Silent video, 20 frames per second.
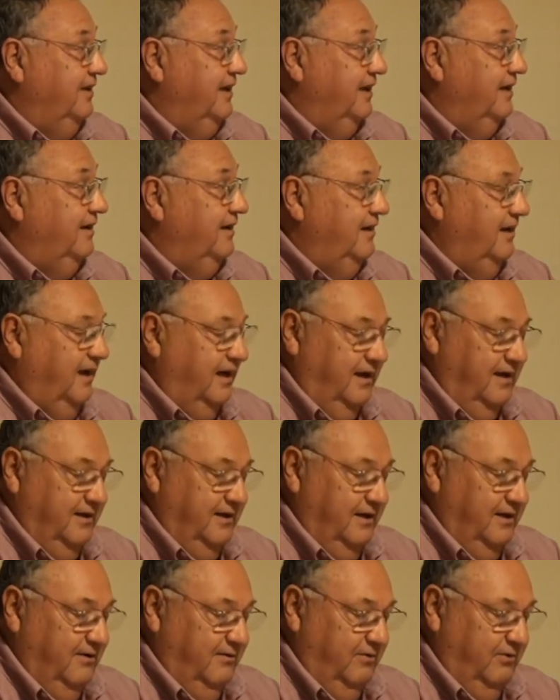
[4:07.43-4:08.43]
Then mm-hmm. uh,
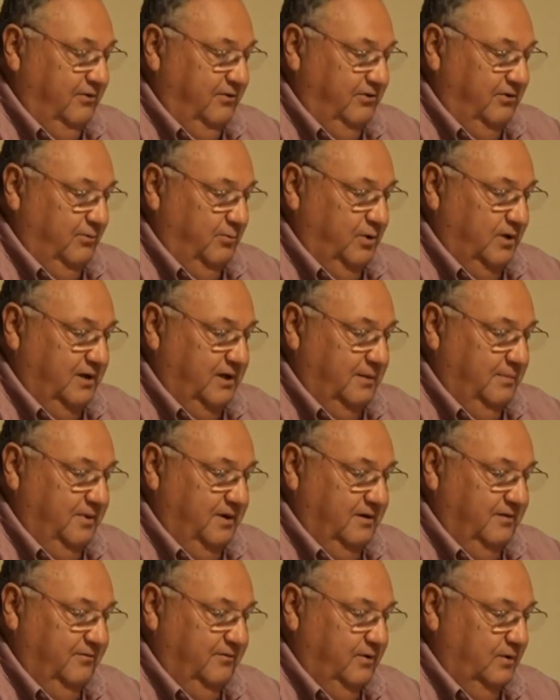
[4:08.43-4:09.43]
did worked up
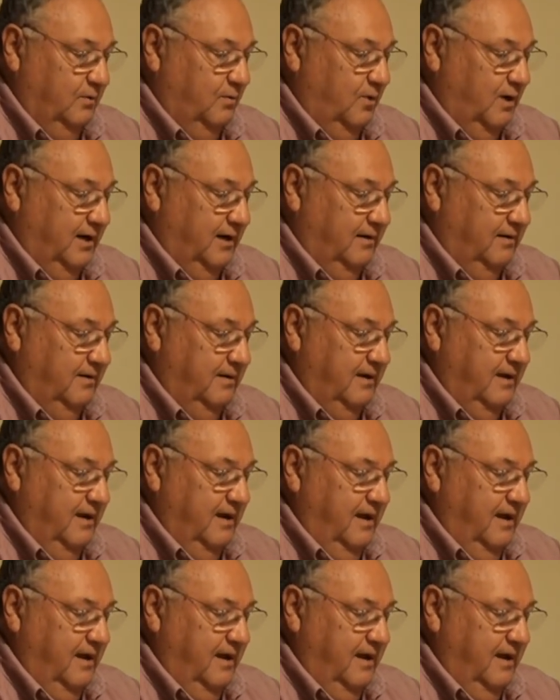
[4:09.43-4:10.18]
here for a while.